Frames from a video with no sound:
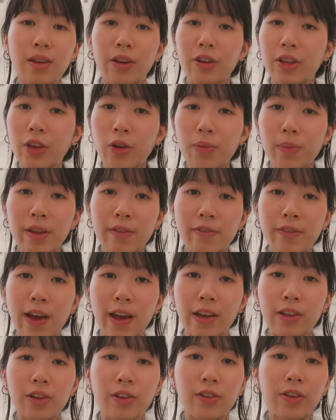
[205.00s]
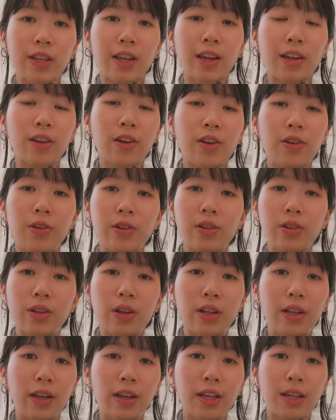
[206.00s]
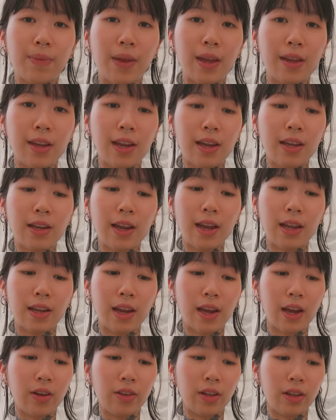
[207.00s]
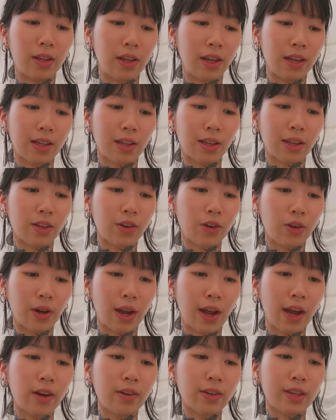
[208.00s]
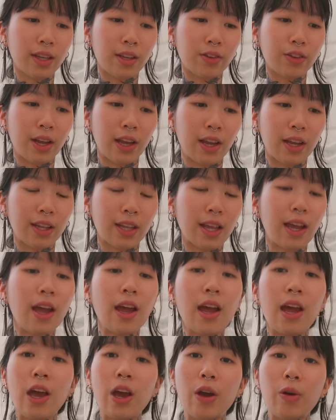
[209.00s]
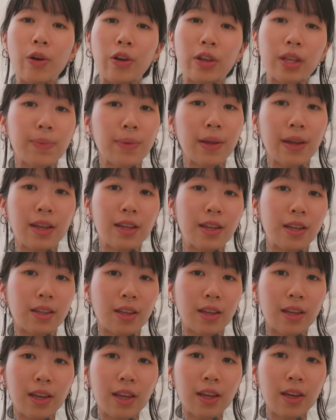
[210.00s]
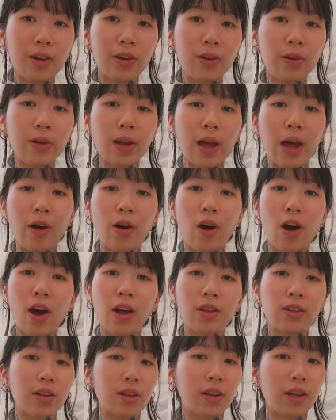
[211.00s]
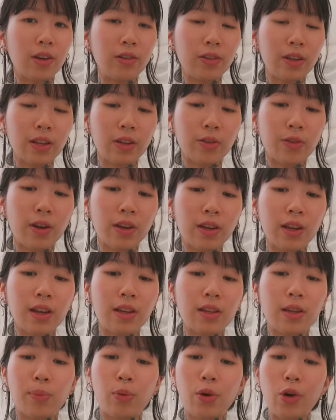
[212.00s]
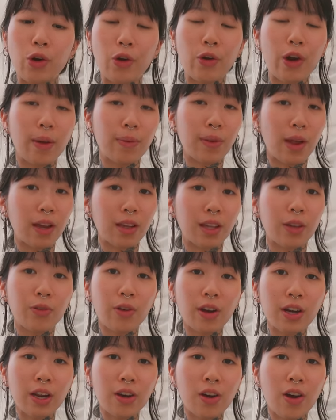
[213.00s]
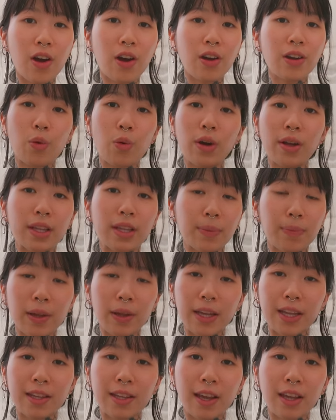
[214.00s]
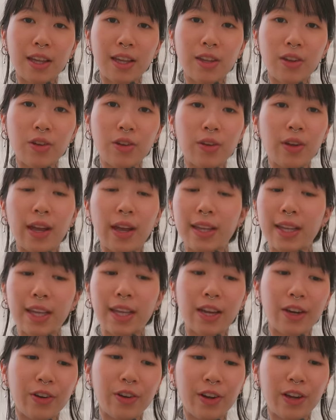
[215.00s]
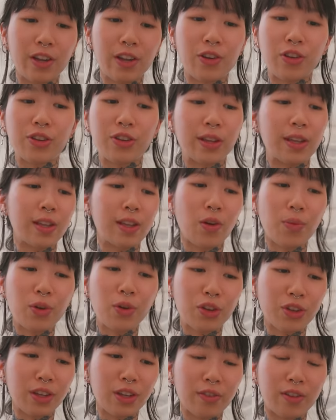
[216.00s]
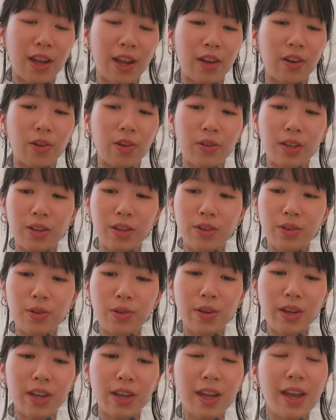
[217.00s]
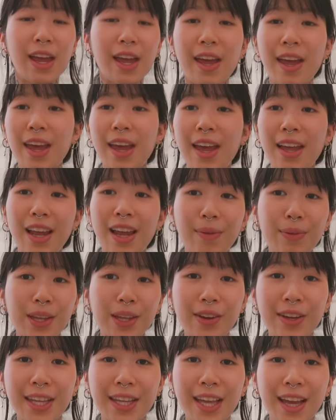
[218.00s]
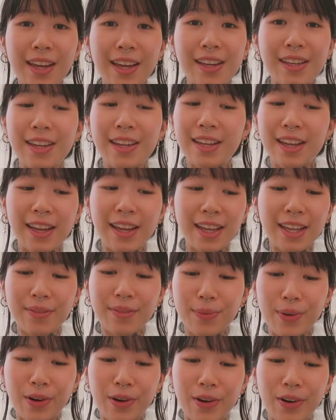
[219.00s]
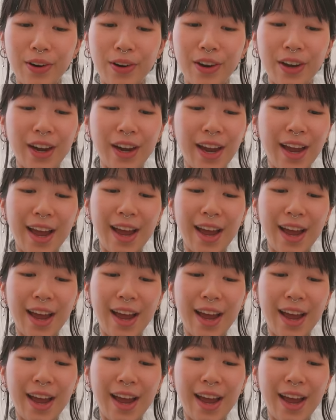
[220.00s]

There's so many factors that go into glaze making and how the glazes turn out, such as where it's placed in the kiln, how hot the kiln is running, the program that it's running on, what it's placed next to, etc. There's just so much stuff that goes into it, and I'm so excited to test more.